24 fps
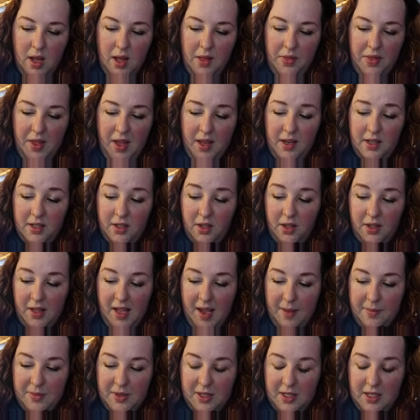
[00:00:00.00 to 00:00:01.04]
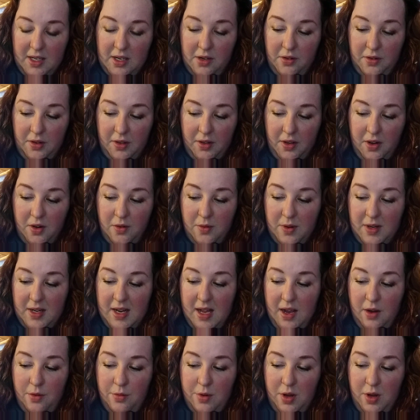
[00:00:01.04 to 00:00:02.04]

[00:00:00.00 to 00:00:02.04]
That had all happened a year ago, and now